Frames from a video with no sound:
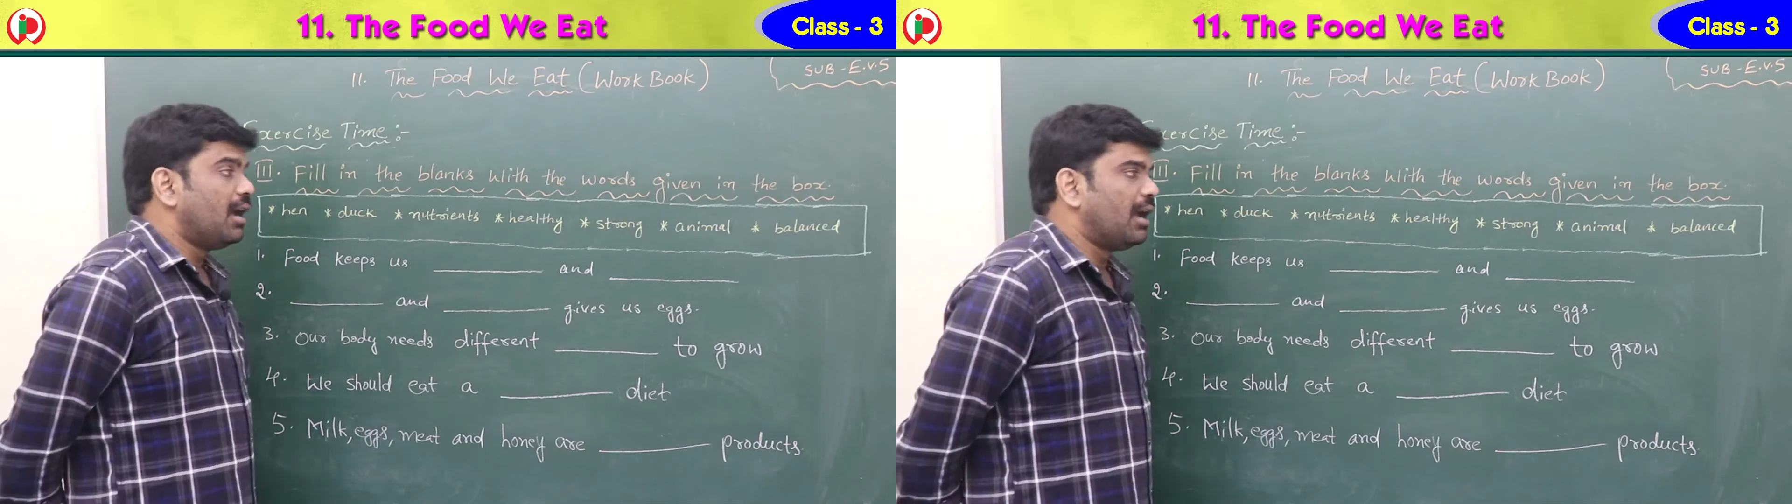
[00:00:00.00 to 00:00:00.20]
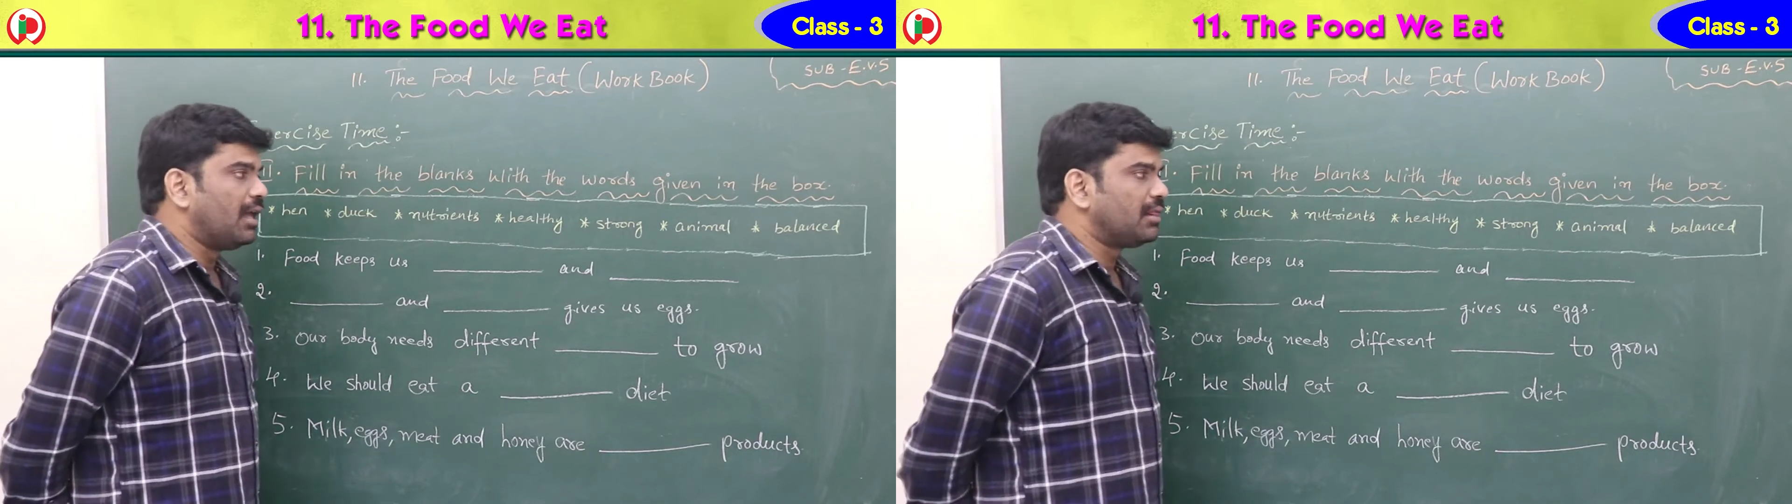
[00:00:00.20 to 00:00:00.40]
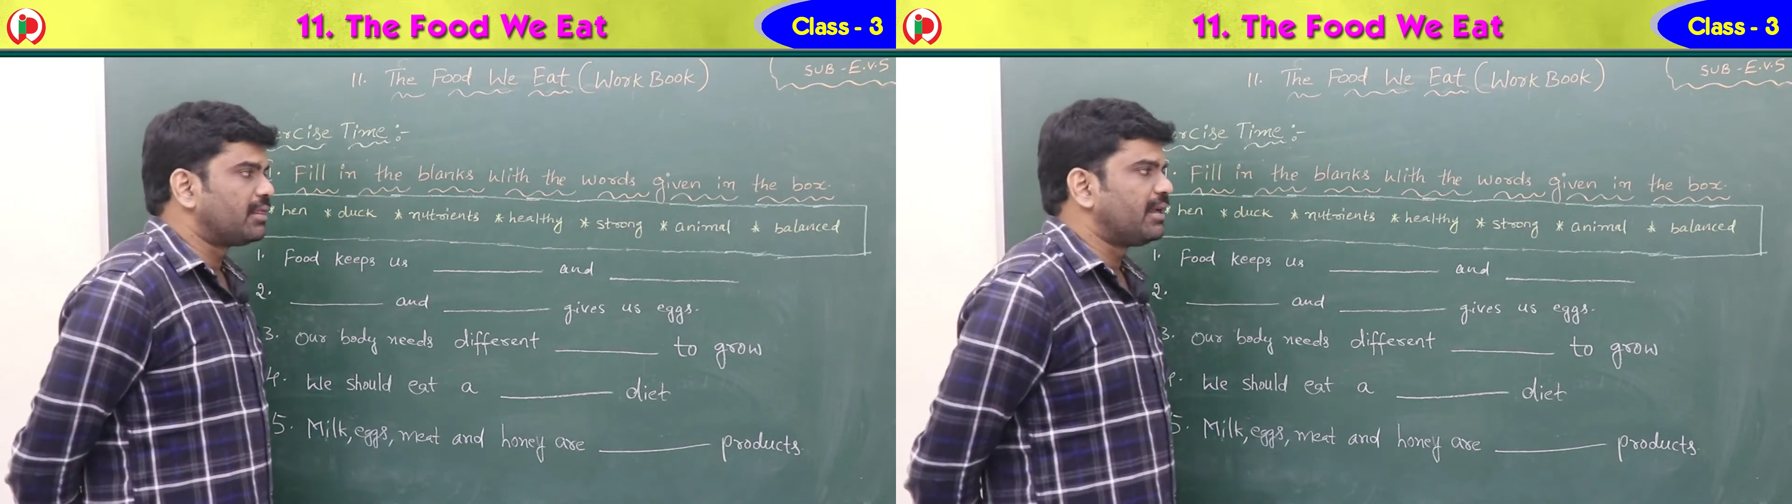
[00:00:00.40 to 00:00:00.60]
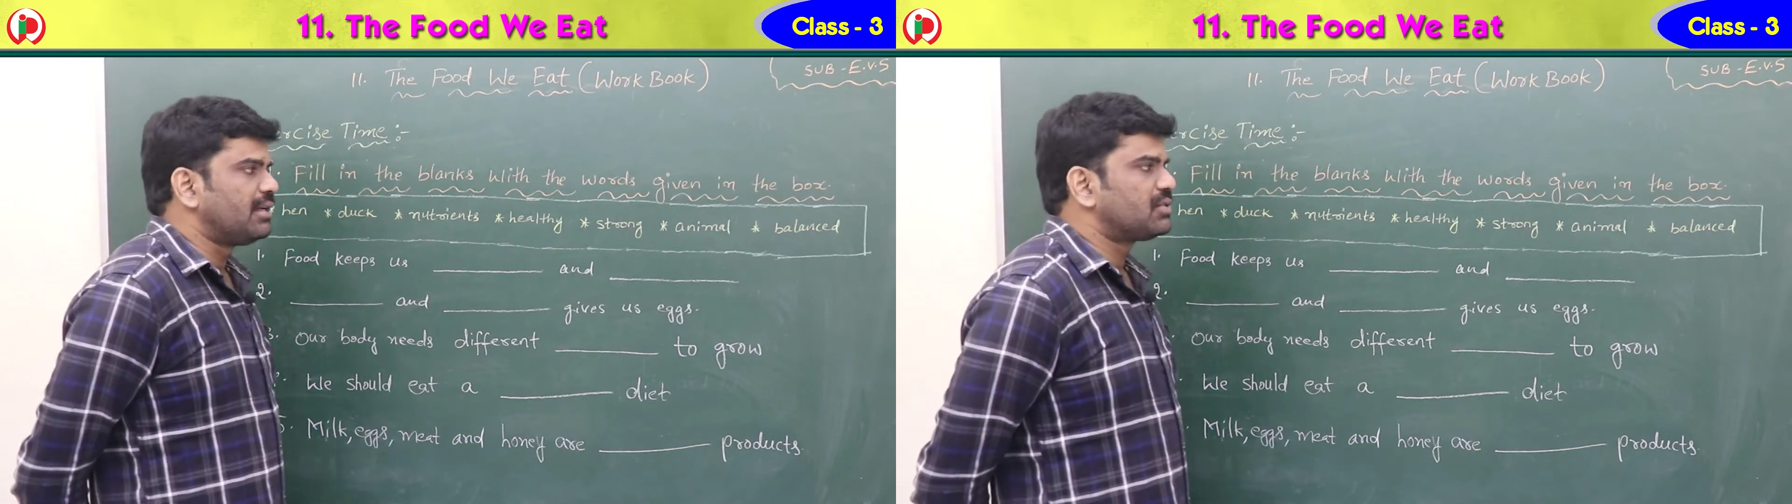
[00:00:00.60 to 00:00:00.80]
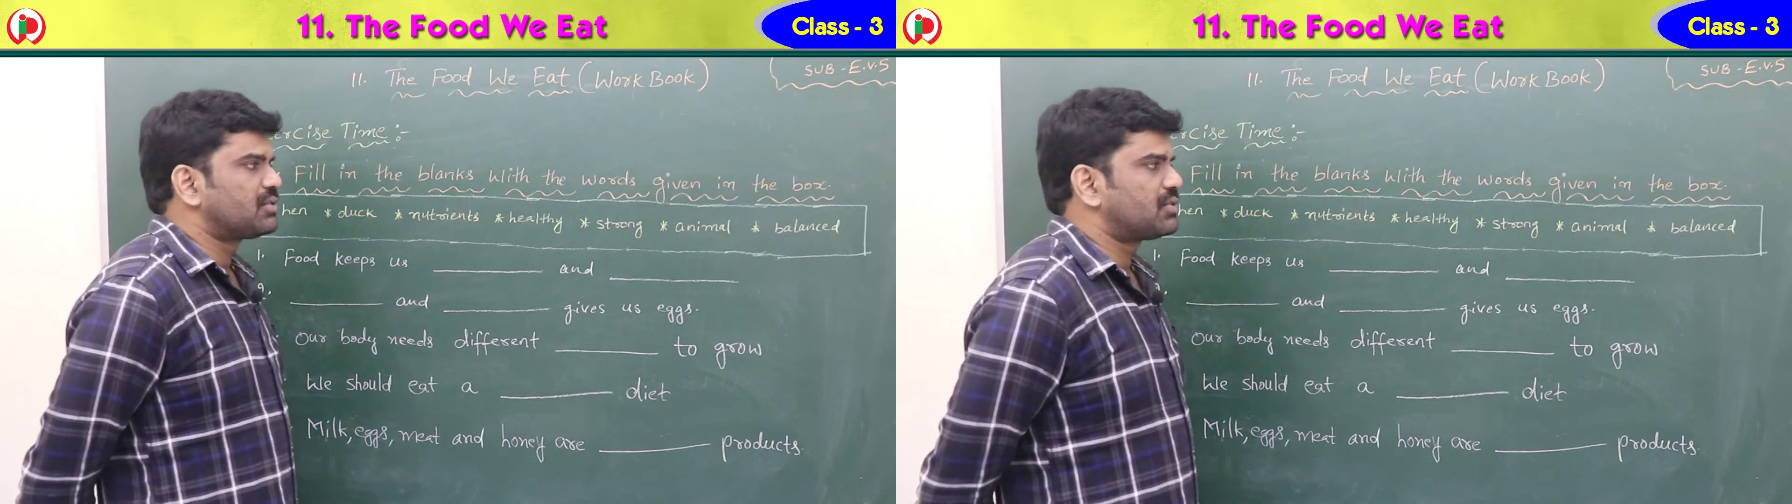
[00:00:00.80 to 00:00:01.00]

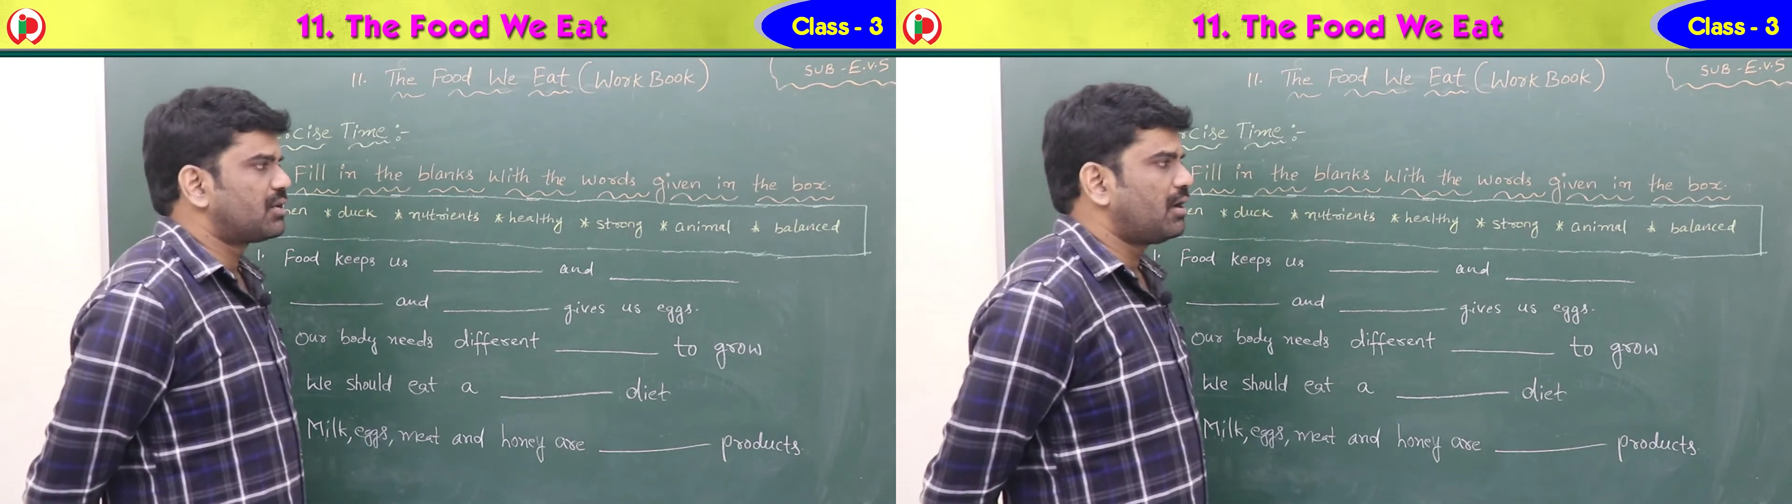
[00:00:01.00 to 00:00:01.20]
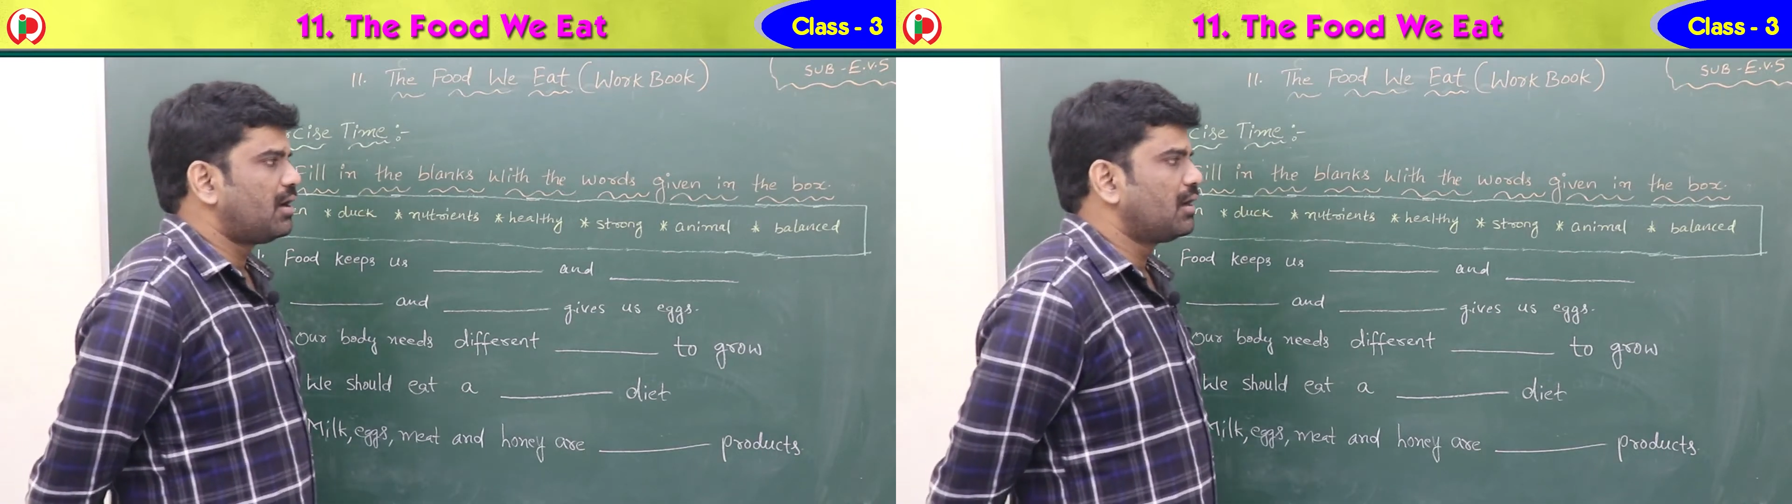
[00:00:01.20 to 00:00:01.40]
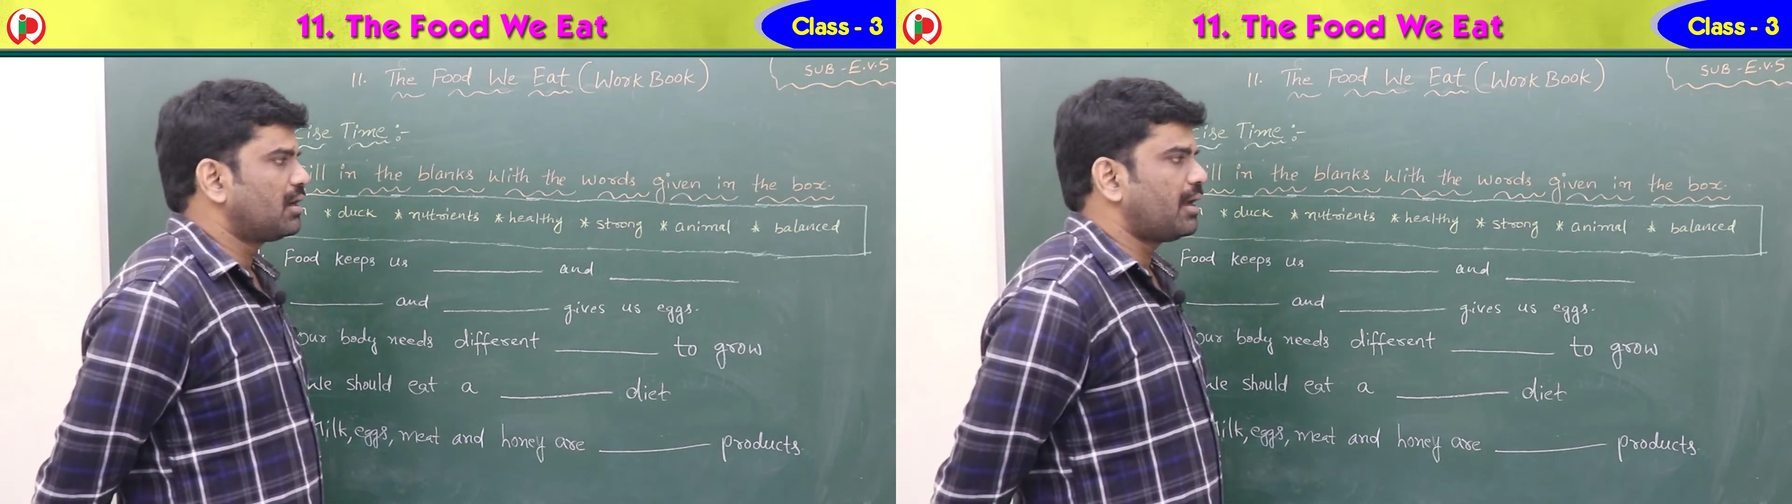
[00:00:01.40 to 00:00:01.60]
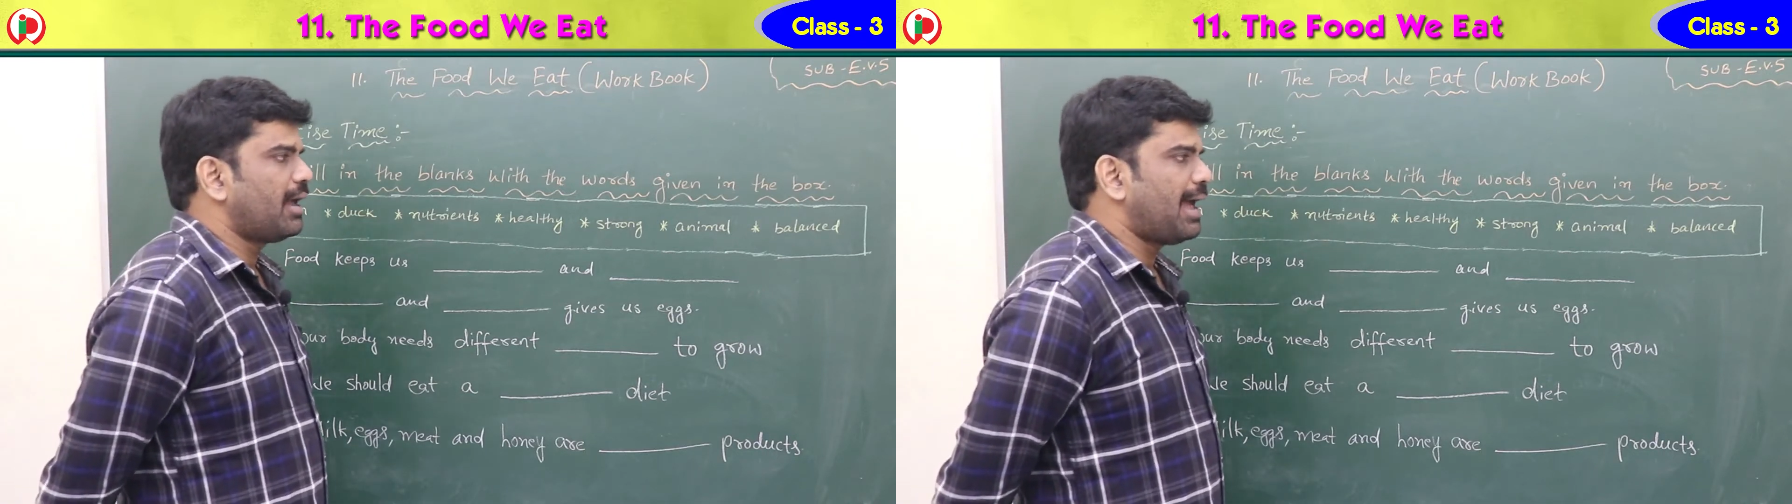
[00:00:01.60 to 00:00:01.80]
healthy, strong,